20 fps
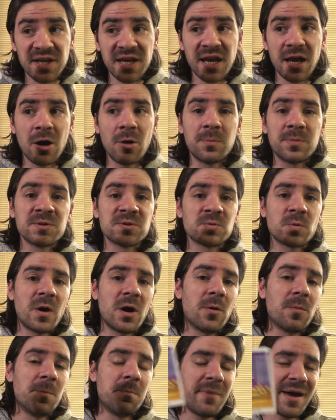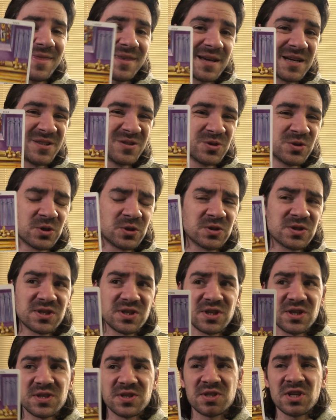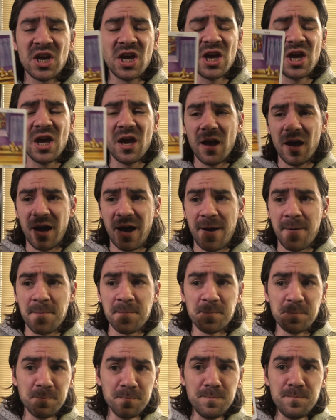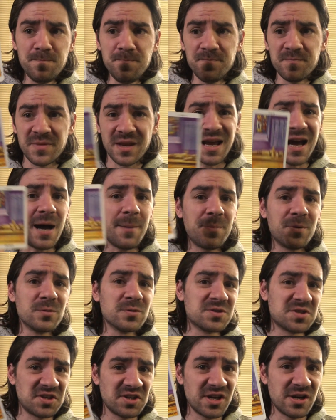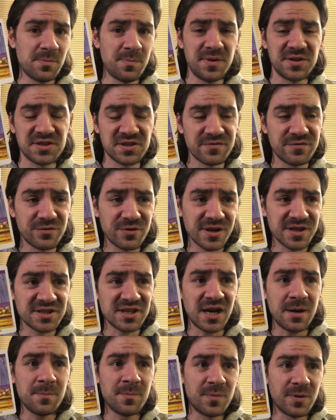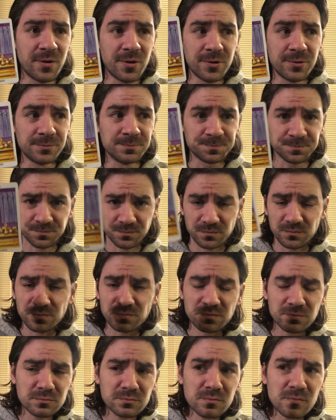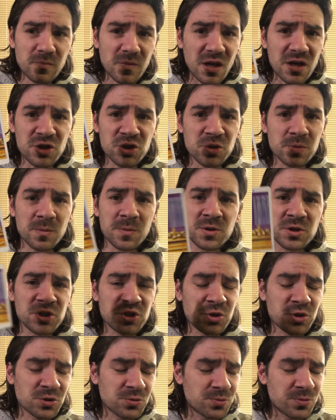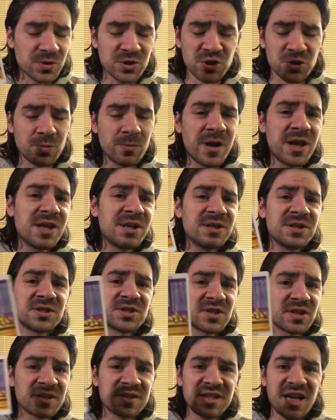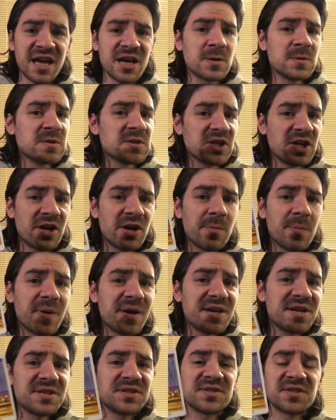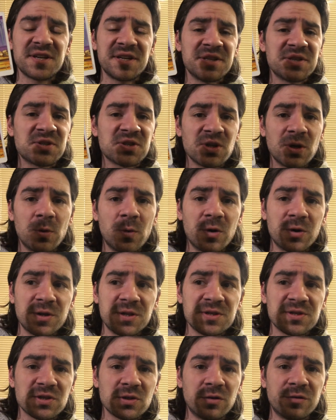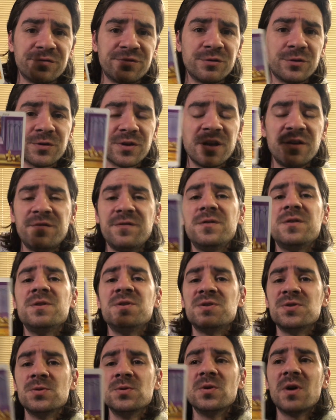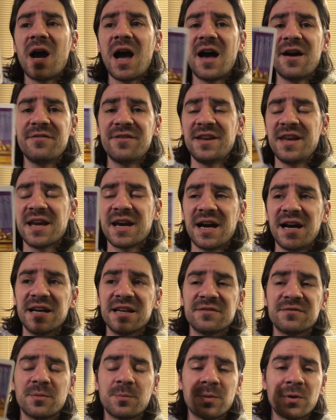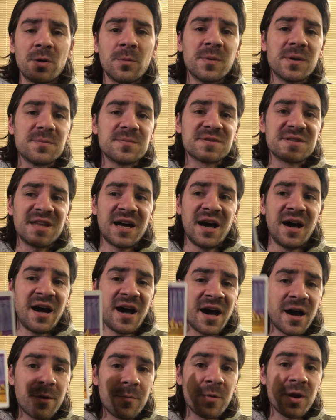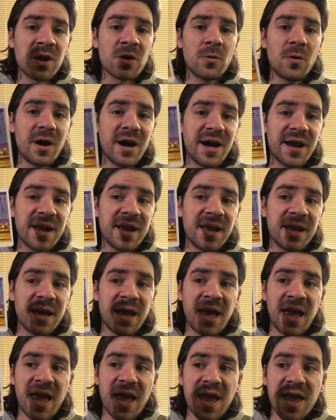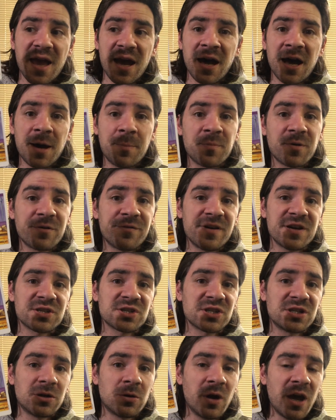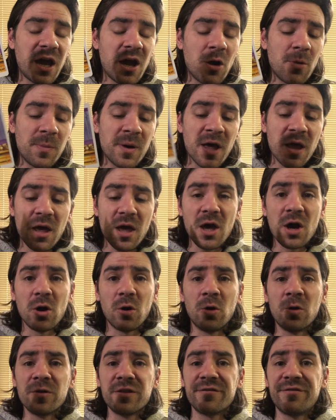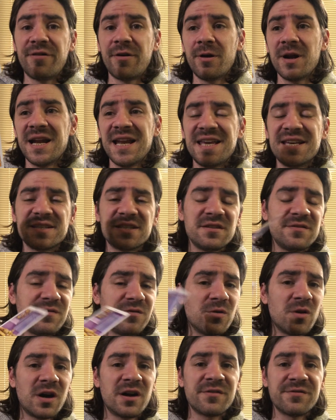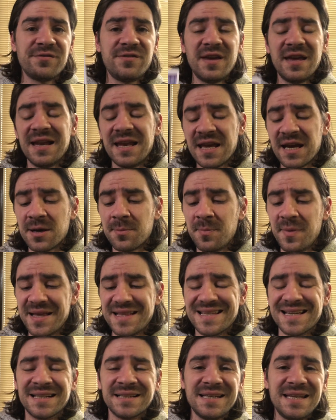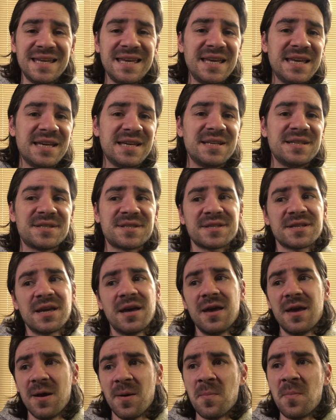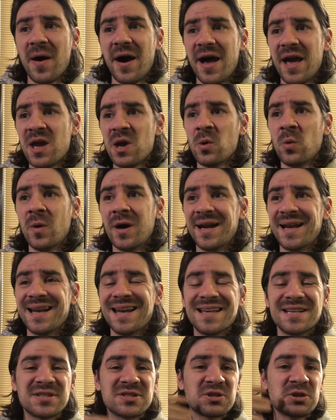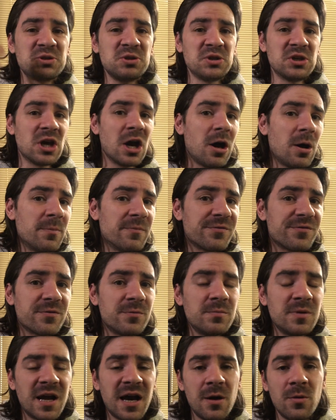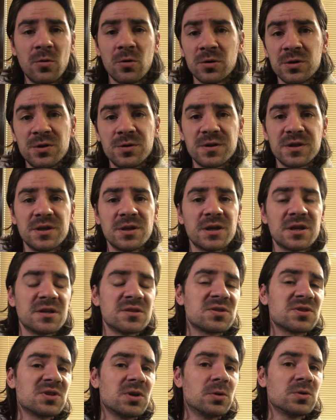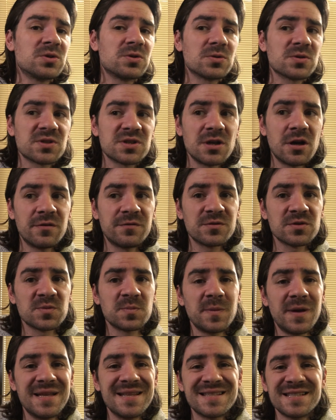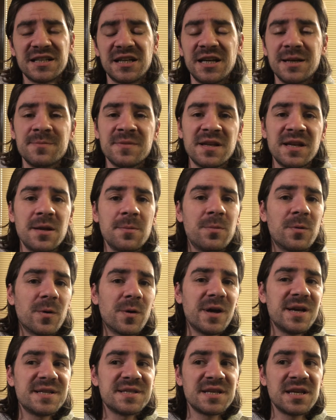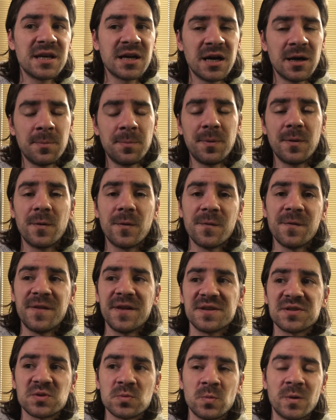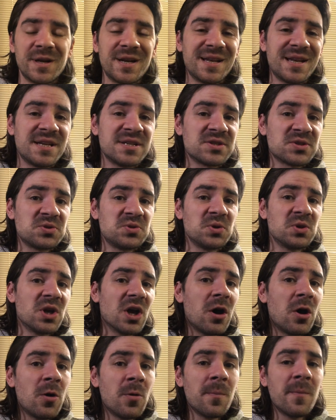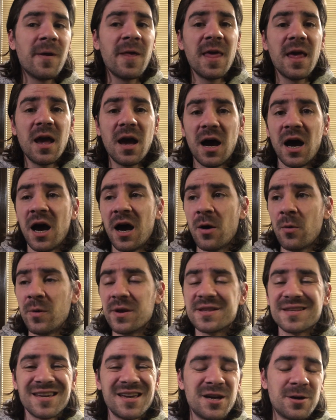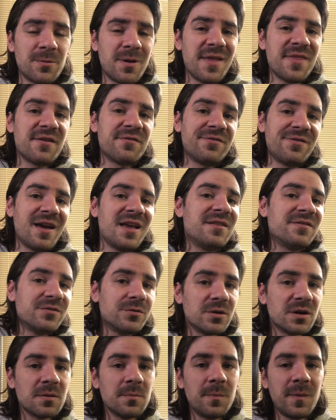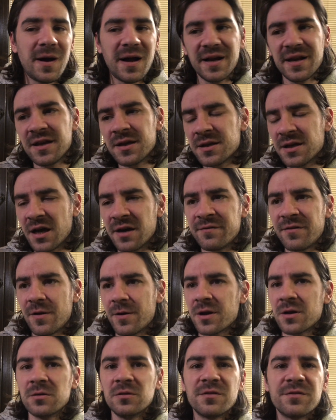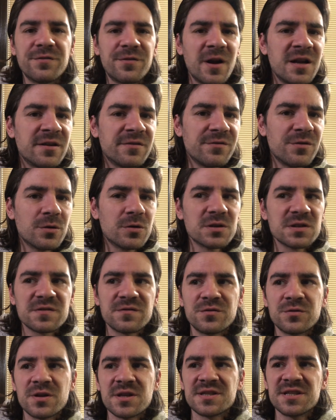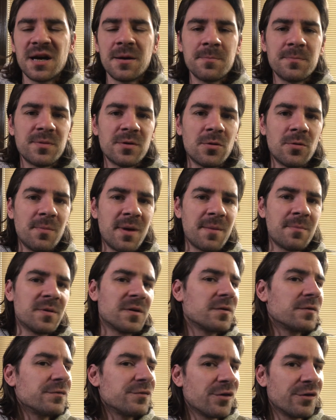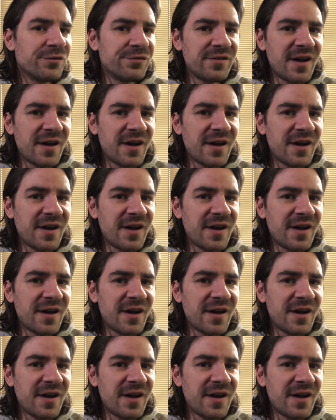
help as well, medical doctors, couples therapists, for example, Schwing's psychotherapist, and so on and so forth, if you do have any kind of a problems that are requiring a professional help, or the very least, if you are feeling a bit uneased by what it is to come from now on, you can consult yourself or spend time deliberating upon this, what it is to come, with a rather faithful companion, a very good friend of yours, for example, member of your